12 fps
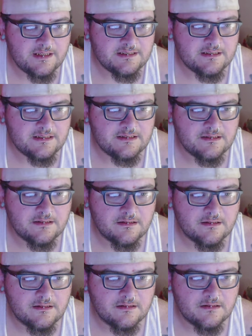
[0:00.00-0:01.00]

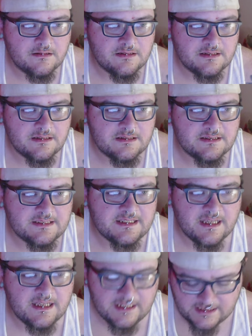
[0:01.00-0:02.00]

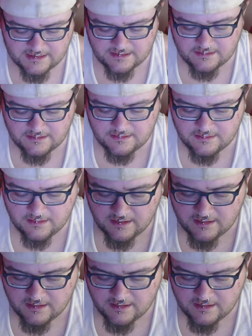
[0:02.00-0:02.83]
Scientific